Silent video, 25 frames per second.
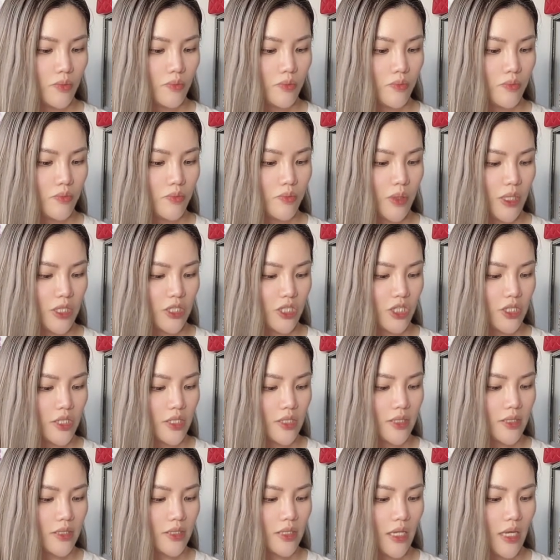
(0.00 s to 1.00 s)

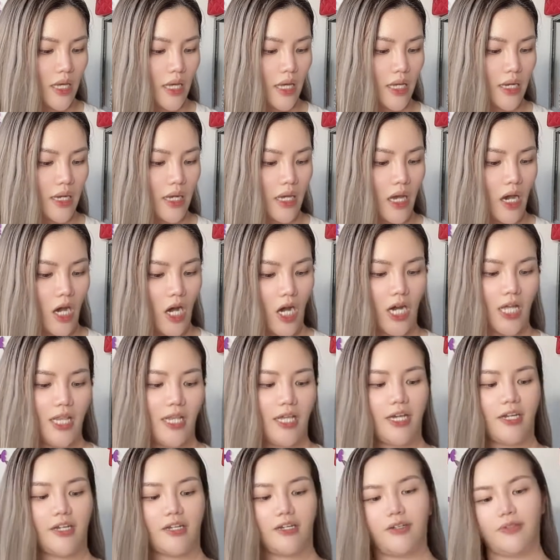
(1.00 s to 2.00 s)
blushes and a
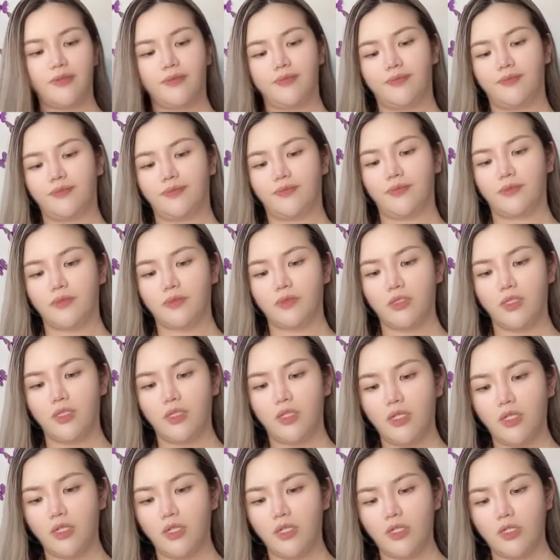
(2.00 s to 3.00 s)
highlighter.
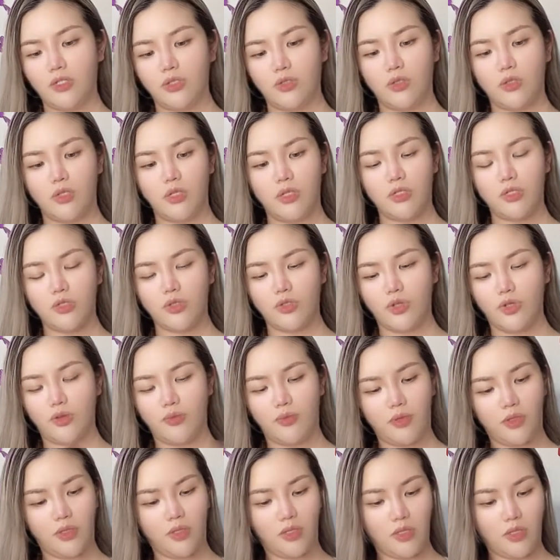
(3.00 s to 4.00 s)
So let's
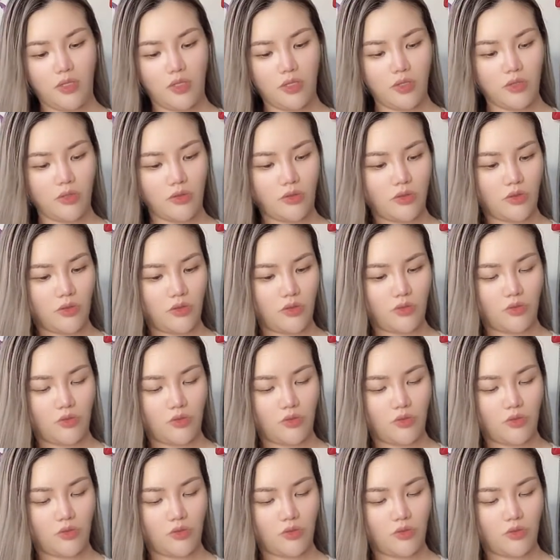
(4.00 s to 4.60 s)
open this.